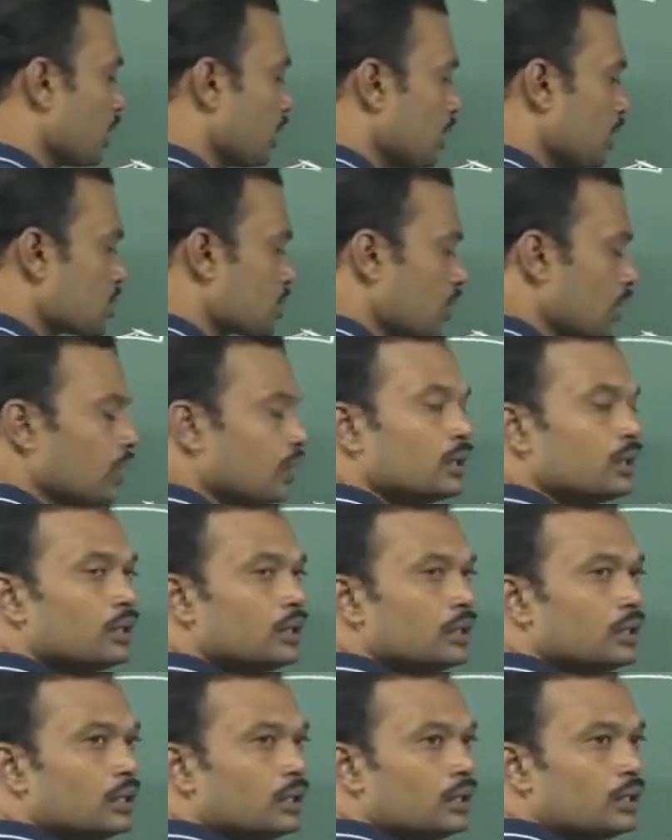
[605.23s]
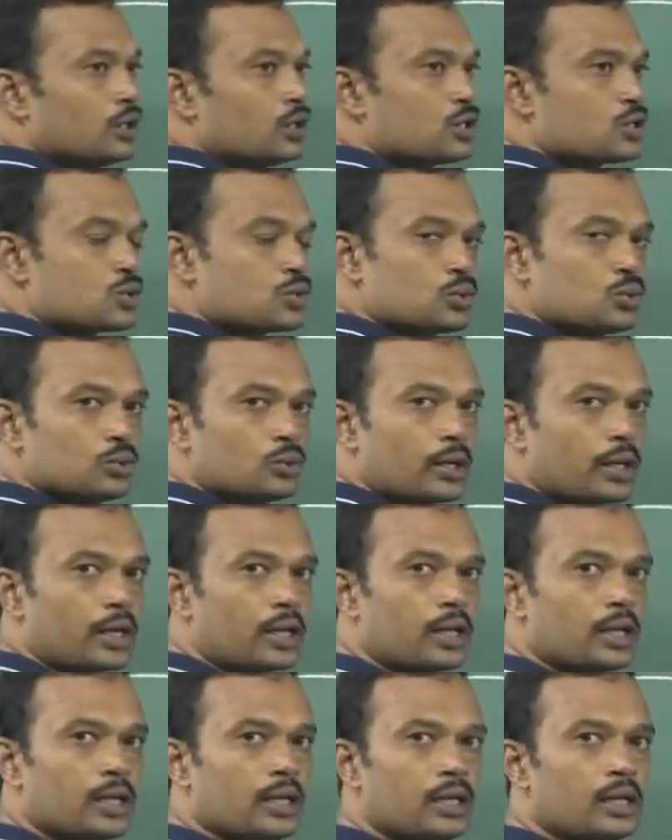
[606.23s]
nature. These two
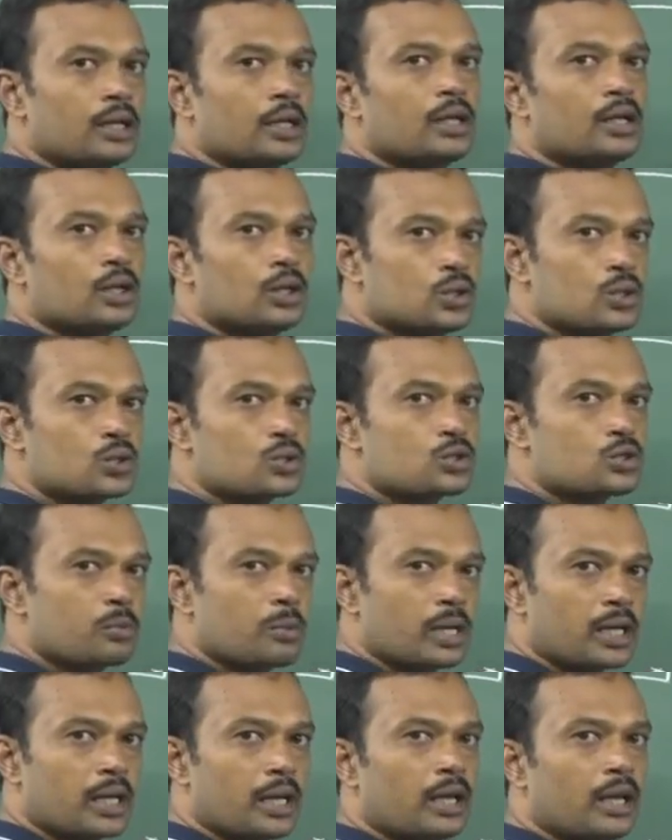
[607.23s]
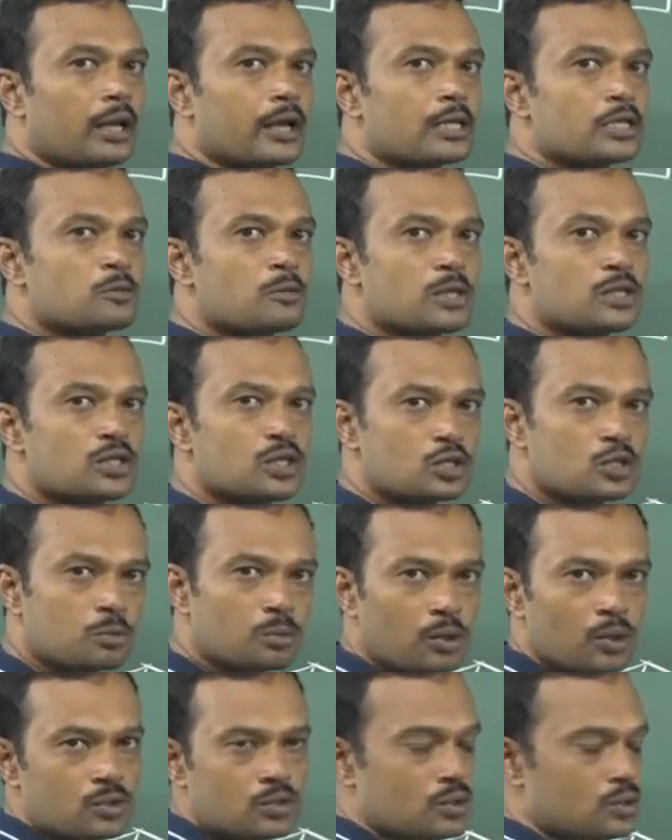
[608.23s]
readily used to make a racemization
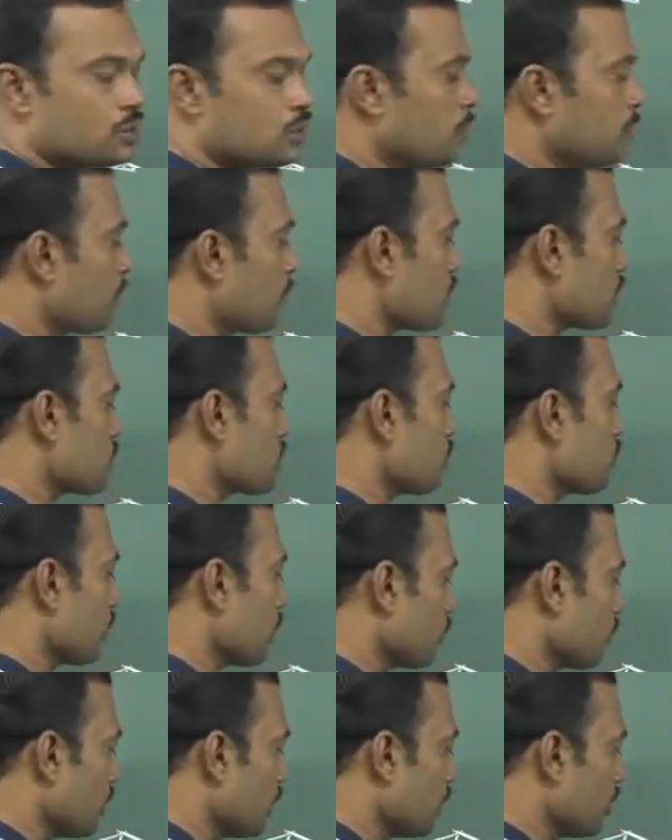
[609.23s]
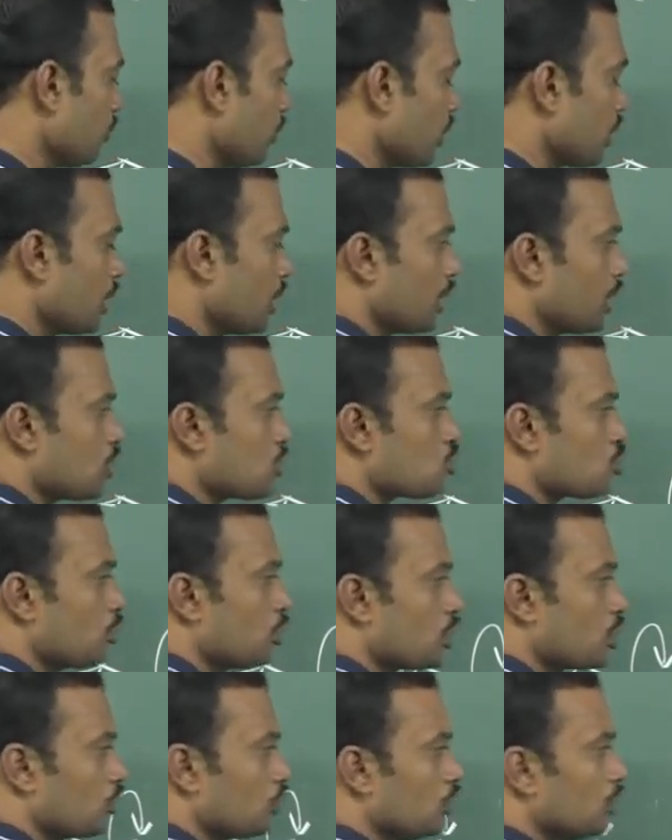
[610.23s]
process. The process of converting one
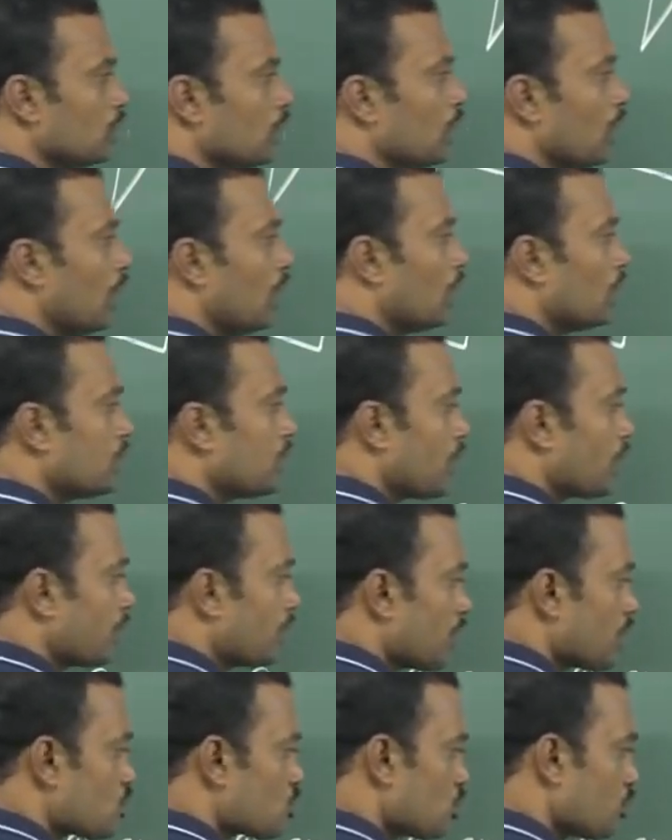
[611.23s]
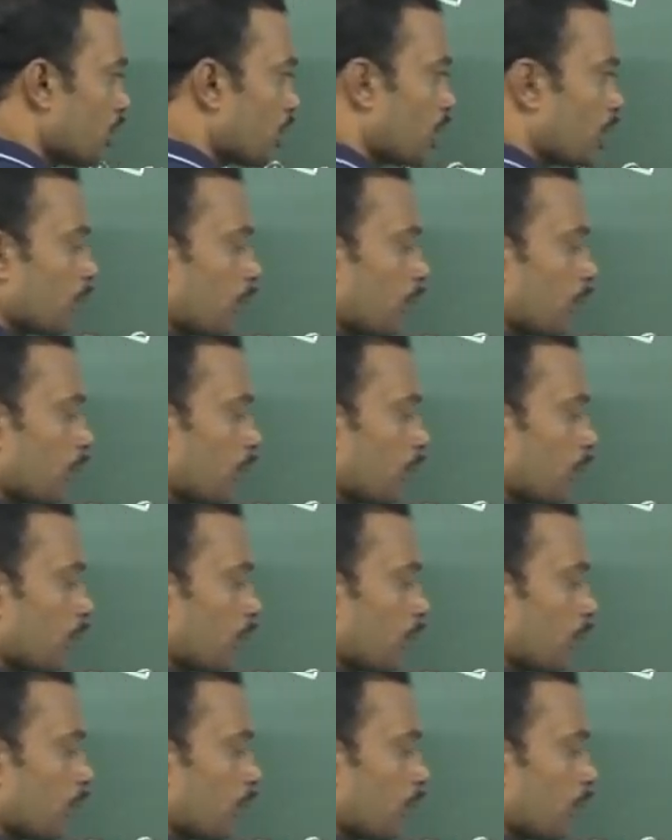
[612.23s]
enantiomer to other enantiomer in